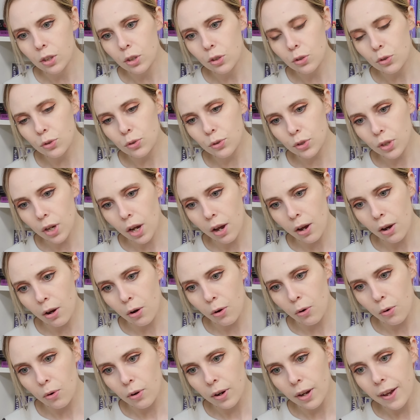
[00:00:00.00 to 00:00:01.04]

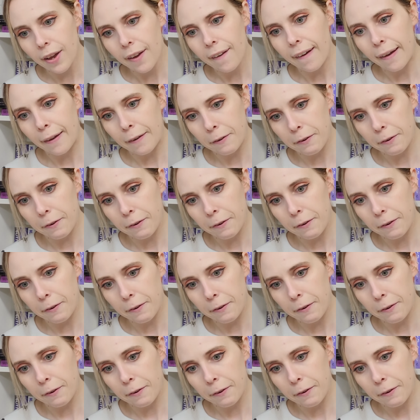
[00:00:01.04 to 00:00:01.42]
So I